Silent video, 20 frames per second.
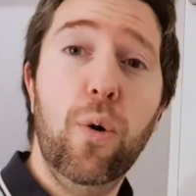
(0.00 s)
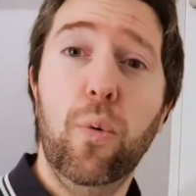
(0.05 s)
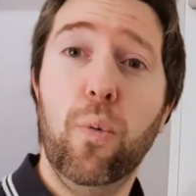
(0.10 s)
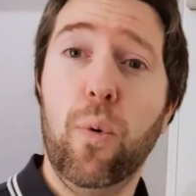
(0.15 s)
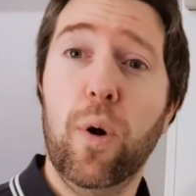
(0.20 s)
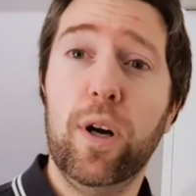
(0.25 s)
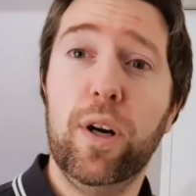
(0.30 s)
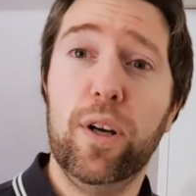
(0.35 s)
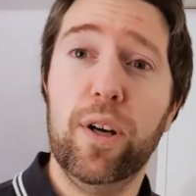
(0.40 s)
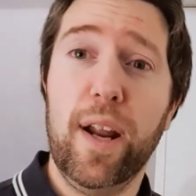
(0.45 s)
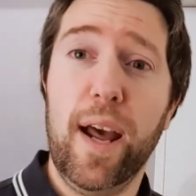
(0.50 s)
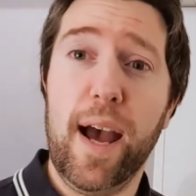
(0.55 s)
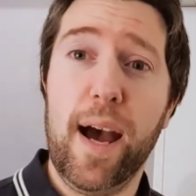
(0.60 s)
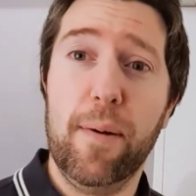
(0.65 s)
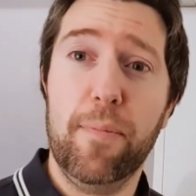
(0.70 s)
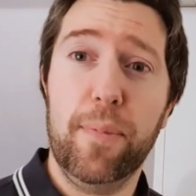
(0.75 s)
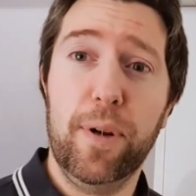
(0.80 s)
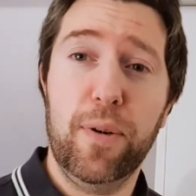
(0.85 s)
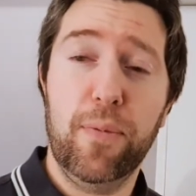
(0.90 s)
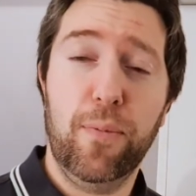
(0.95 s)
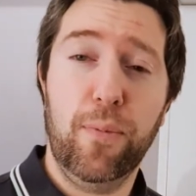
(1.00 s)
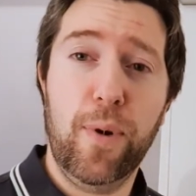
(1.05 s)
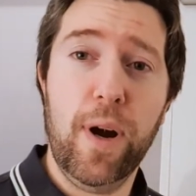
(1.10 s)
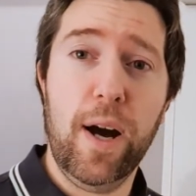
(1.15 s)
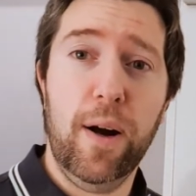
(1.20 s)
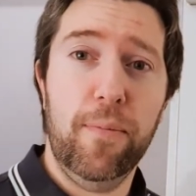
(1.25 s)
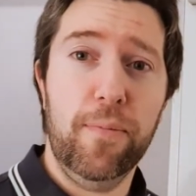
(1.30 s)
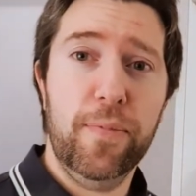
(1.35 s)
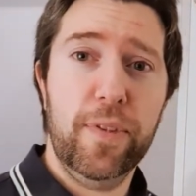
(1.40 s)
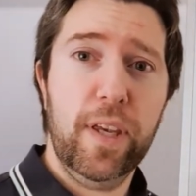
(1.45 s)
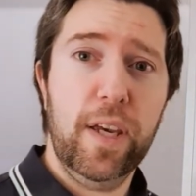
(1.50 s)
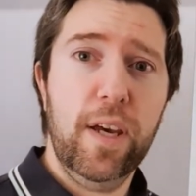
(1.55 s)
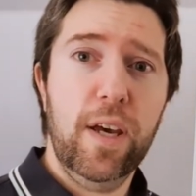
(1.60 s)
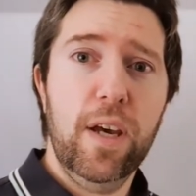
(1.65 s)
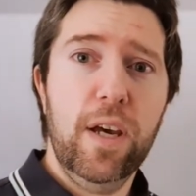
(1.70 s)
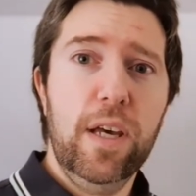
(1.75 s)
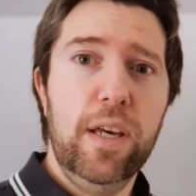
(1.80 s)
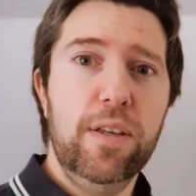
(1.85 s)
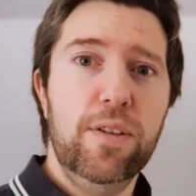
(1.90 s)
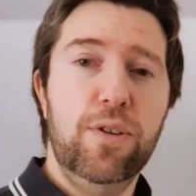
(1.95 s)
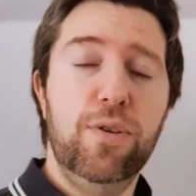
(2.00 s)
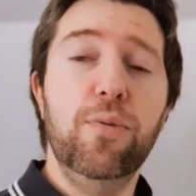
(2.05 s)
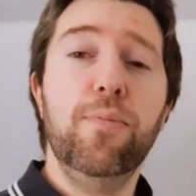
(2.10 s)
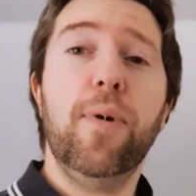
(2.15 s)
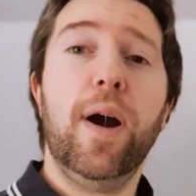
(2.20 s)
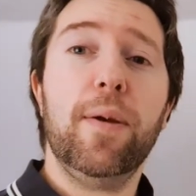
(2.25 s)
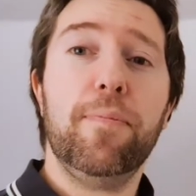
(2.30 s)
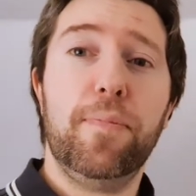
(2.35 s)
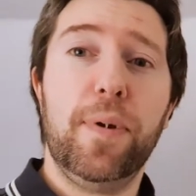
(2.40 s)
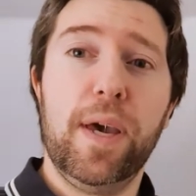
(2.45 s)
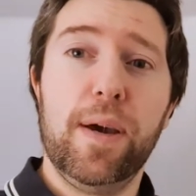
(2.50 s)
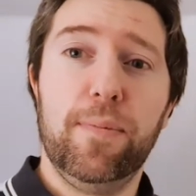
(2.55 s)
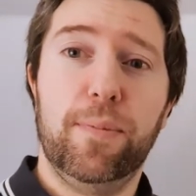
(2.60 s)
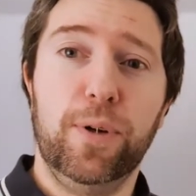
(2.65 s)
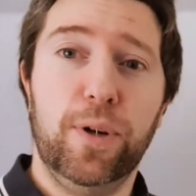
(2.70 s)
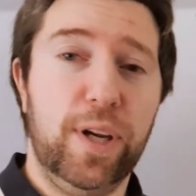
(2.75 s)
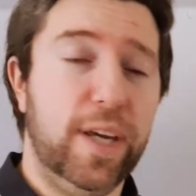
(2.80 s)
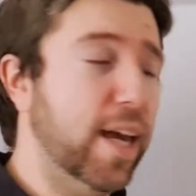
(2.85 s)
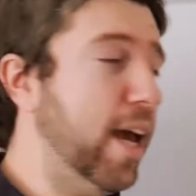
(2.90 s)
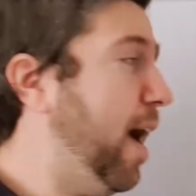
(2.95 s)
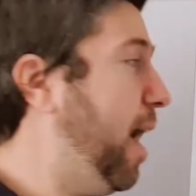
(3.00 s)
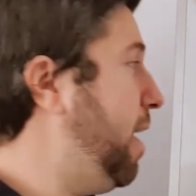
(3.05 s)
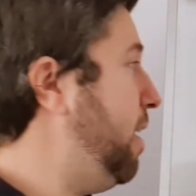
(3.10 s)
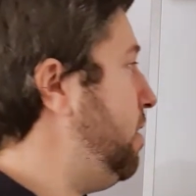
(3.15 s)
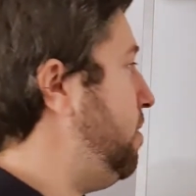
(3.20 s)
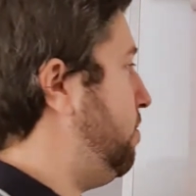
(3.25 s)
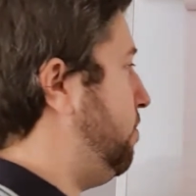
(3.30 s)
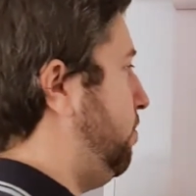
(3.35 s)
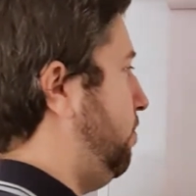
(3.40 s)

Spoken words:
what could happen? Well, you might be able to get,